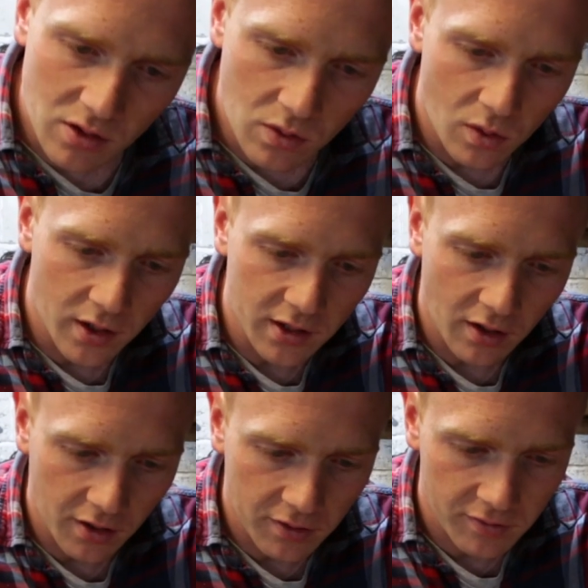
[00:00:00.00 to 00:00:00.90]
quite
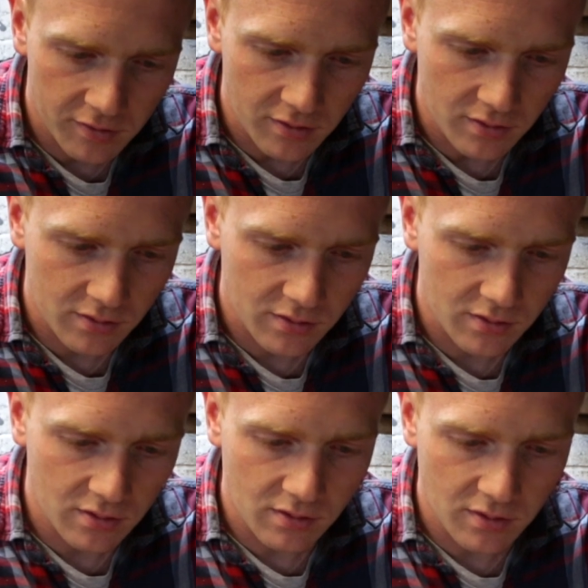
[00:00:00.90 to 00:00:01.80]
nice
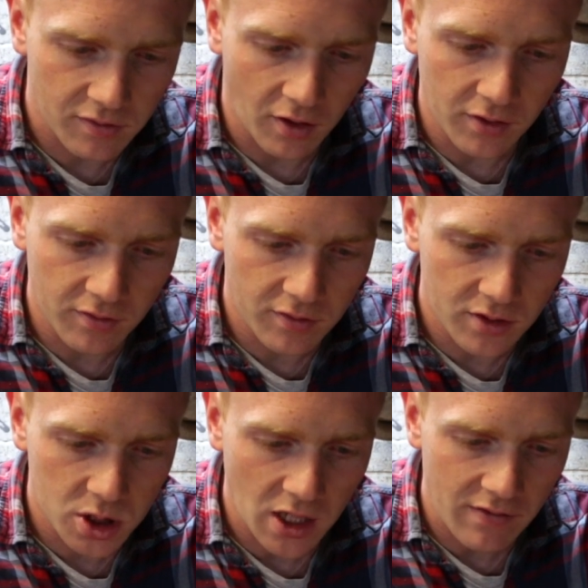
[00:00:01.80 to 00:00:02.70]
size
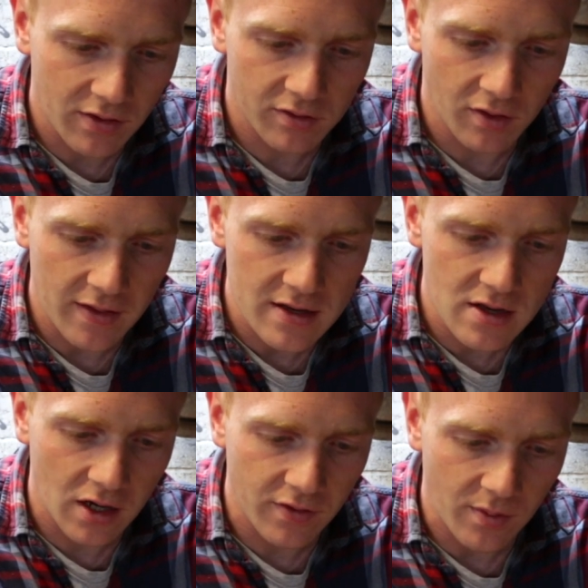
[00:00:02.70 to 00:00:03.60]
shavings, so then
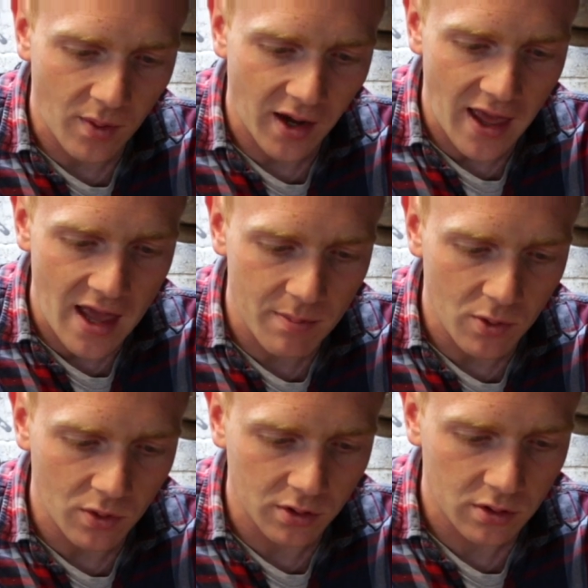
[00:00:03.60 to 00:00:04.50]
none of it went
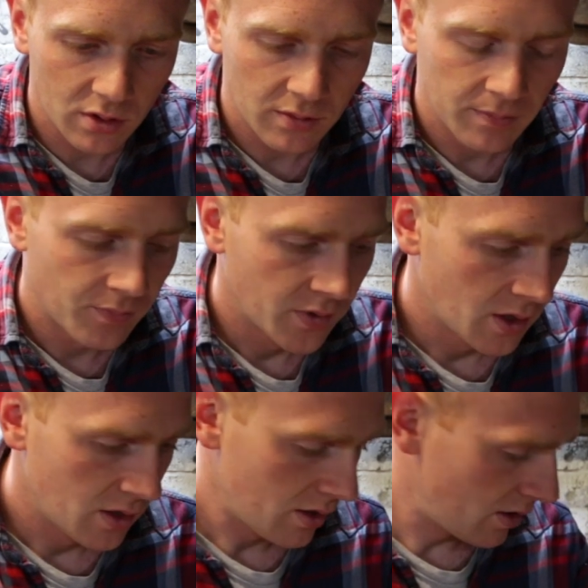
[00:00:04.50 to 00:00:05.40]
airborne.
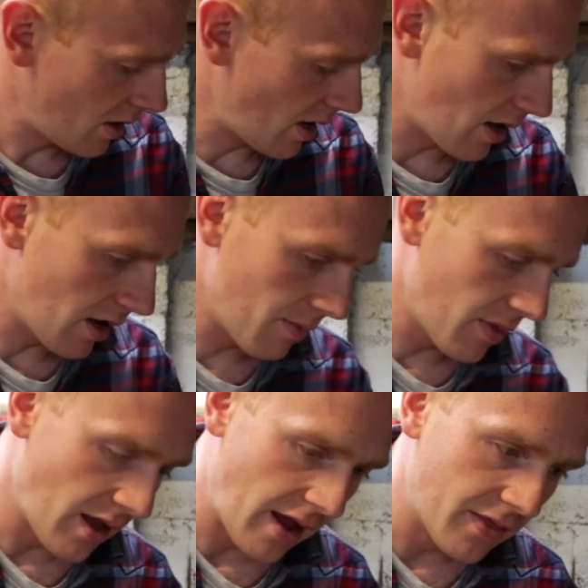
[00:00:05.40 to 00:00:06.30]

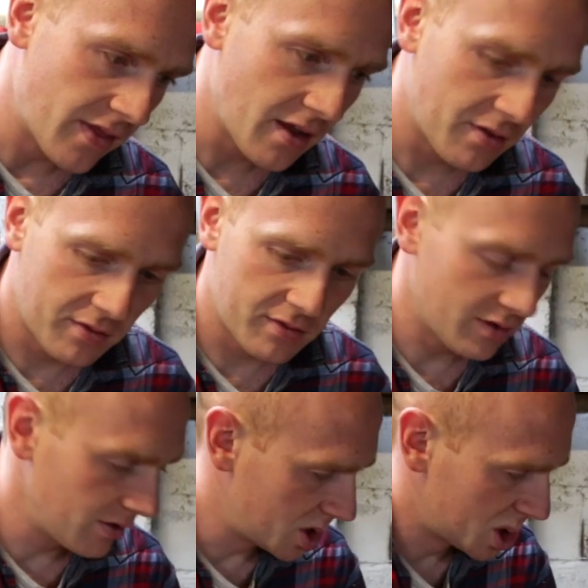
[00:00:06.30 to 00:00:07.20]
And this
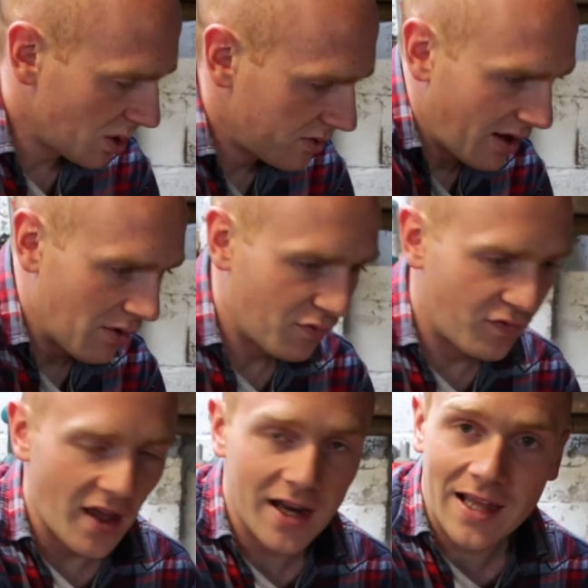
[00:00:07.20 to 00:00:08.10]
shot out
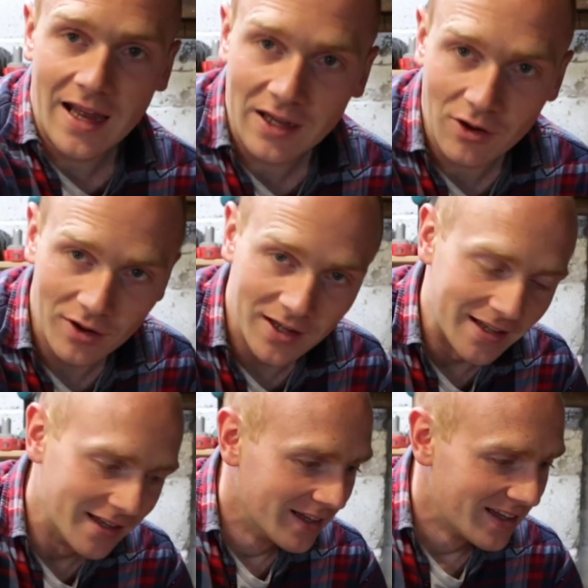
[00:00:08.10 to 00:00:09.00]
fairly
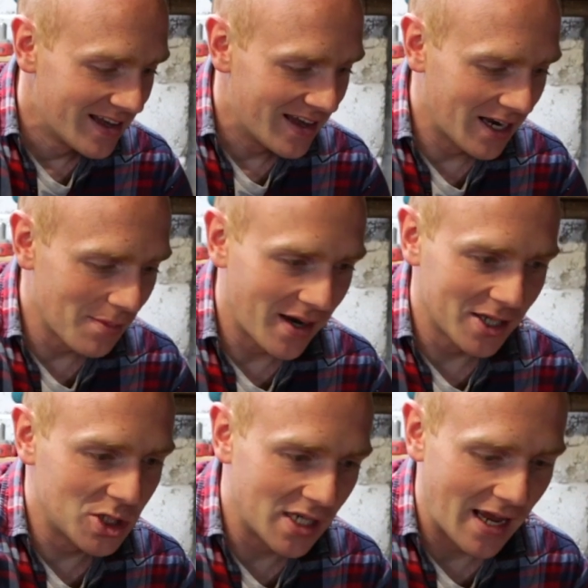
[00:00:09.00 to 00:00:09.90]
accurately, and I
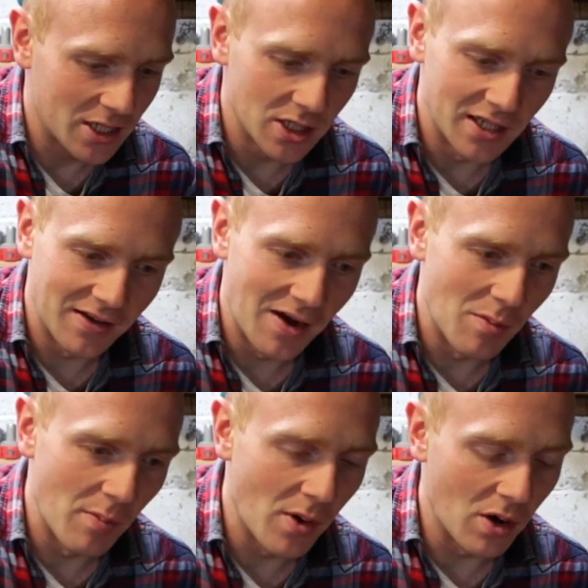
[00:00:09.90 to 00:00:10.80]
managed to catch it in a
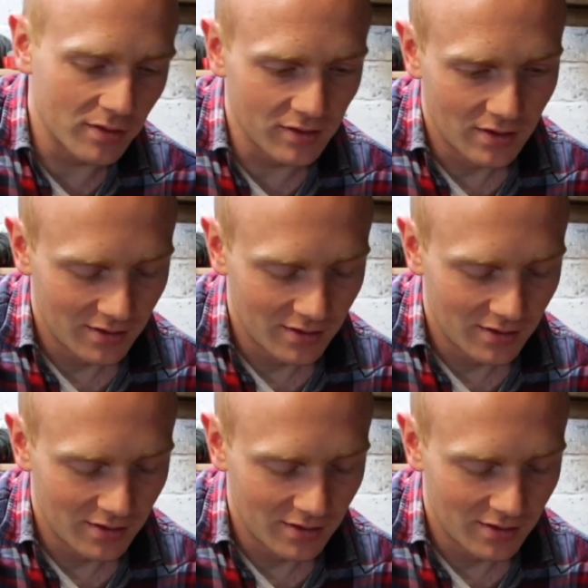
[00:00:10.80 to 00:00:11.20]
cardboard box